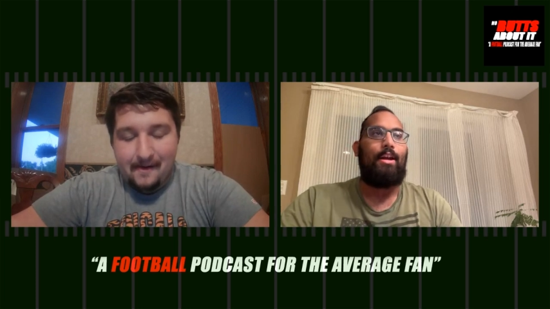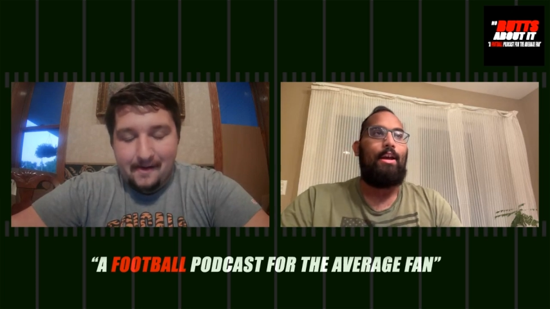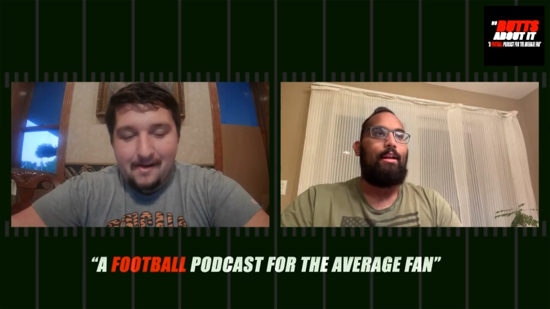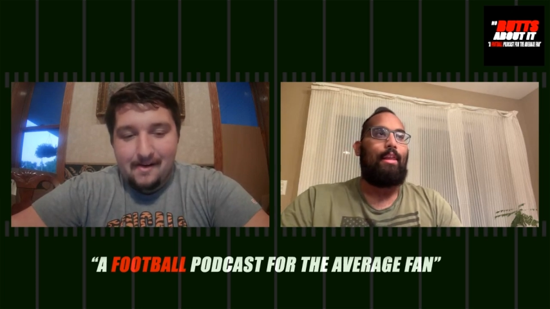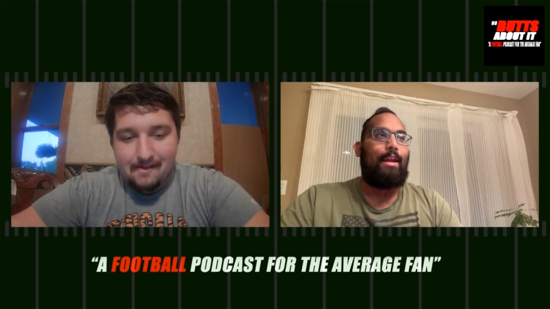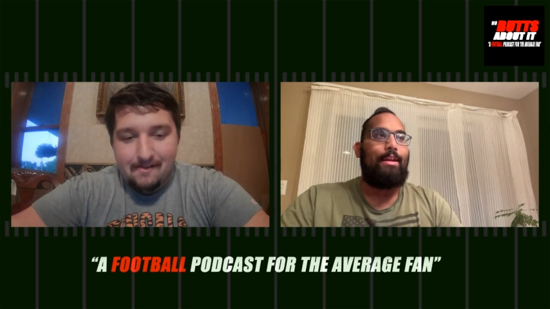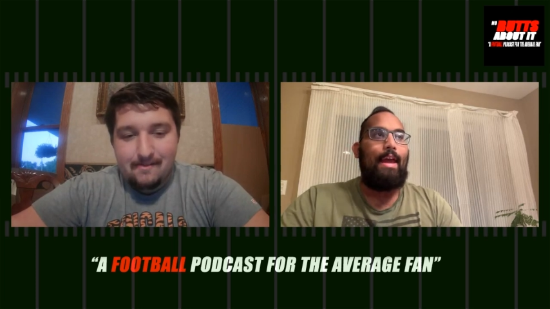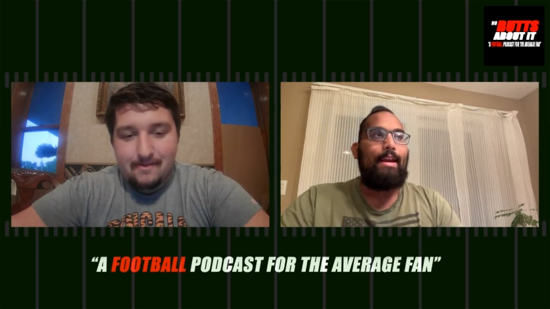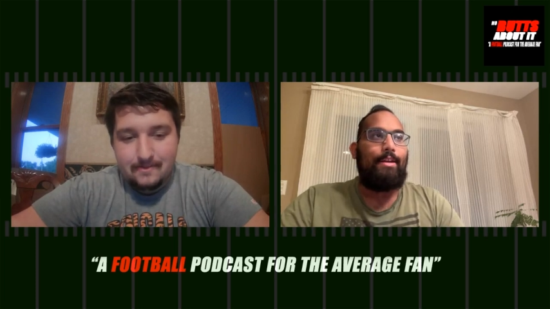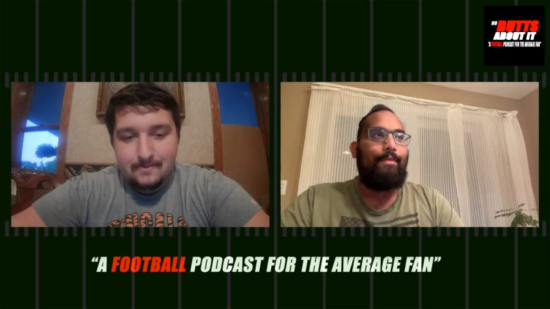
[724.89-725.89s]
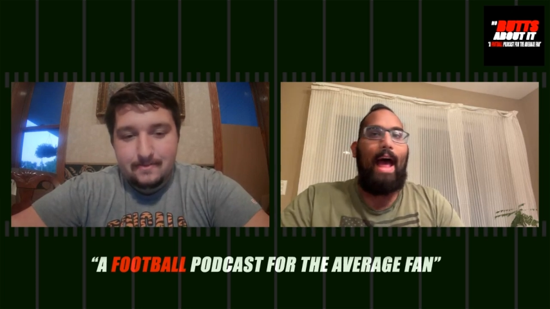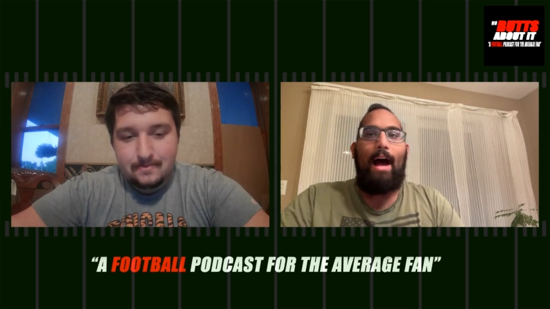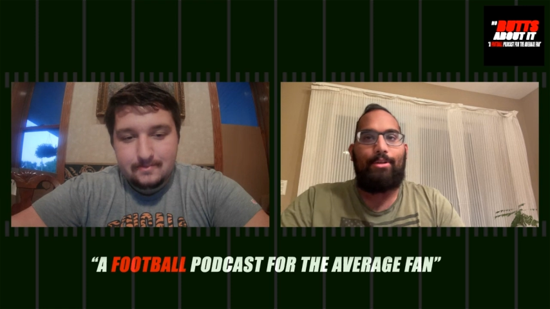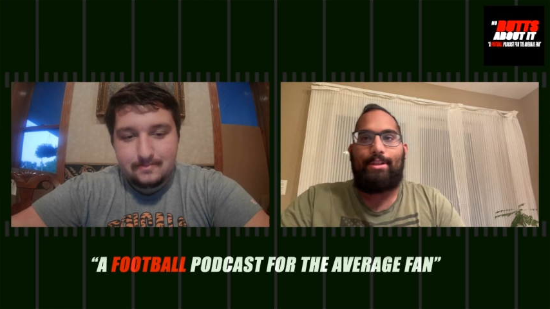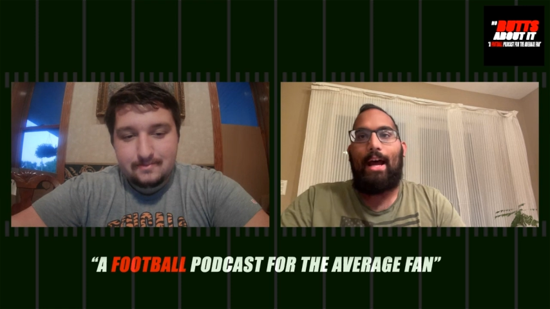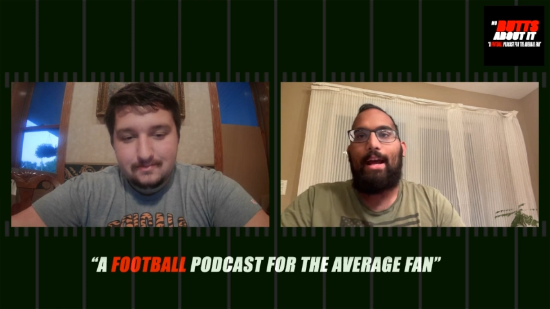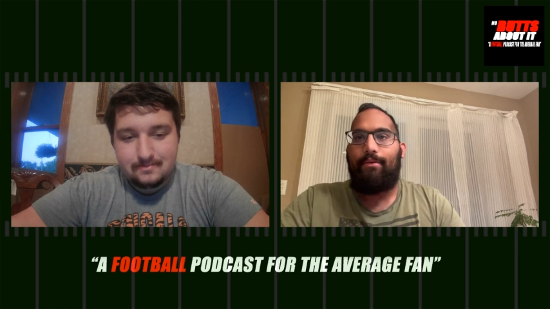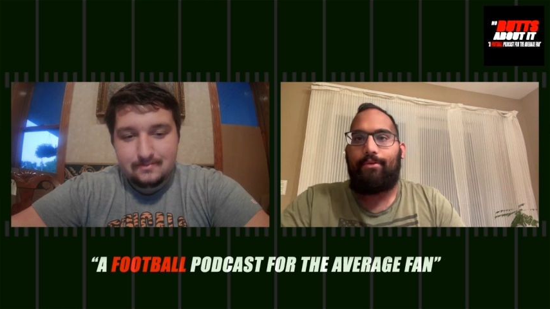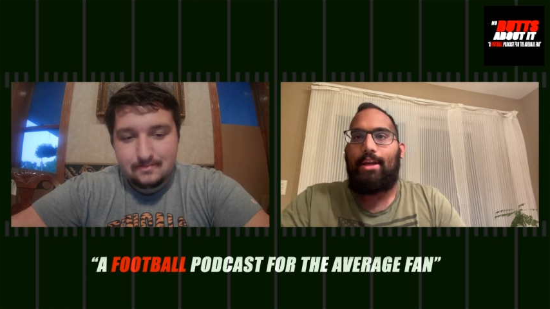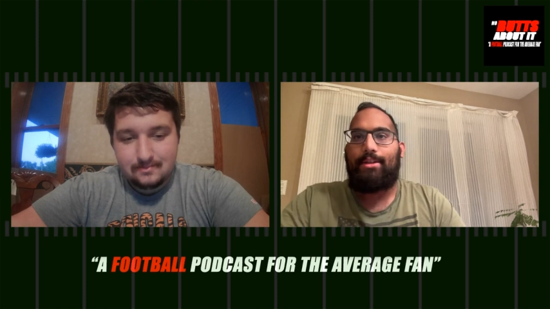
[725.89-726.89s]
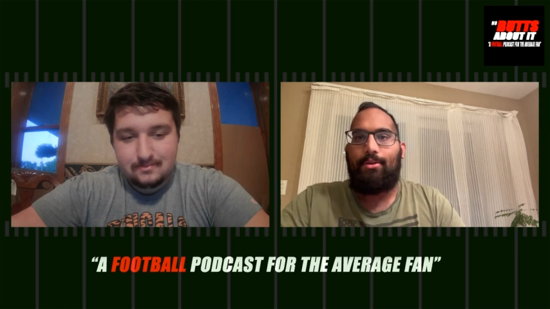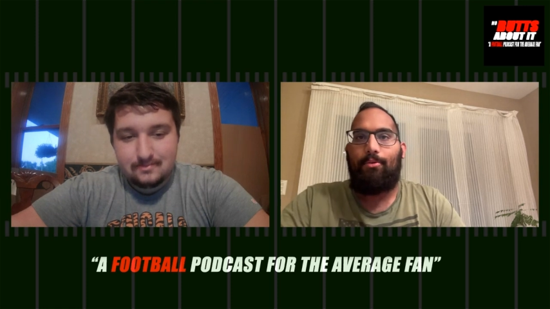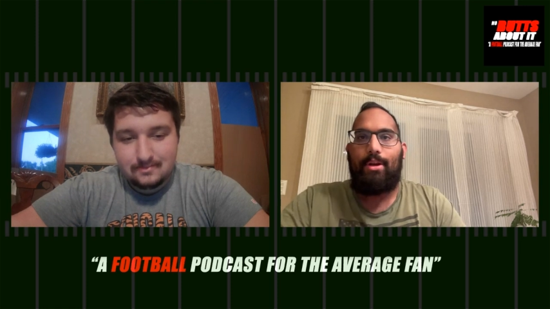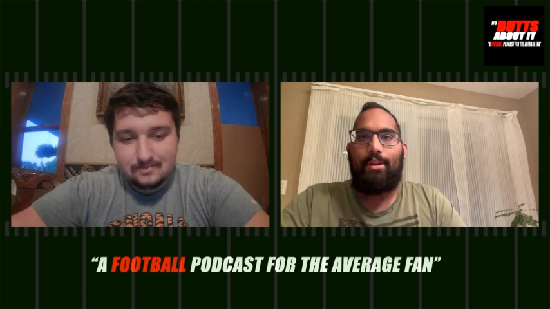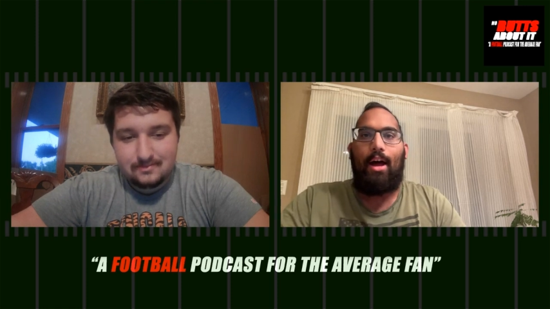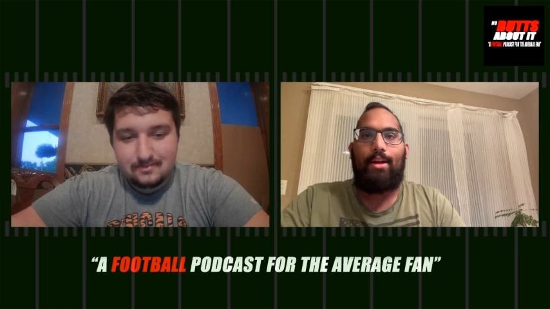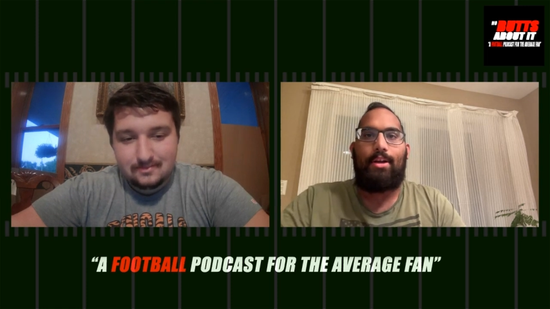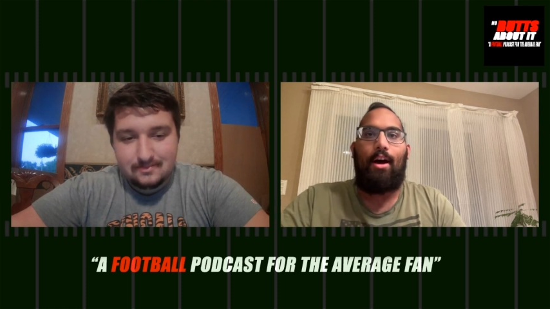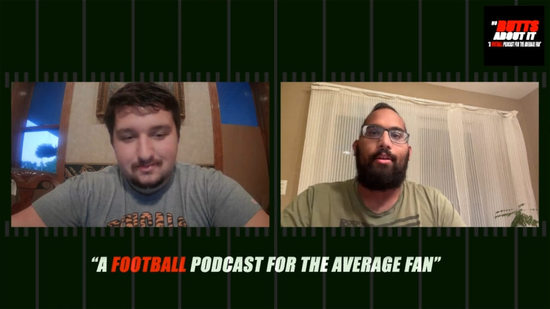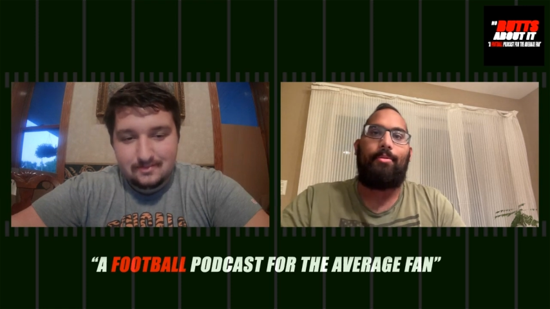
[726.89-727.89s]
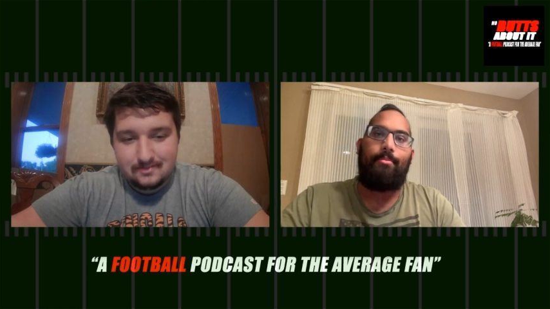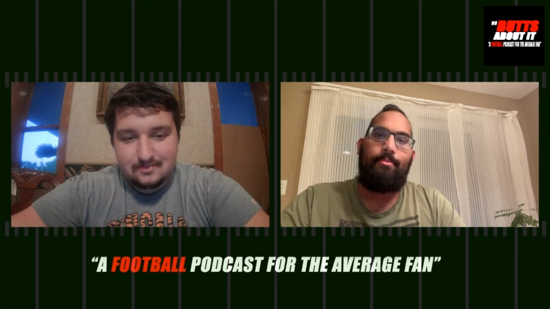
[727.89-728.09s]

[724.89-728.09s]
Speaker 1: like a negative outside of just the win-loss column.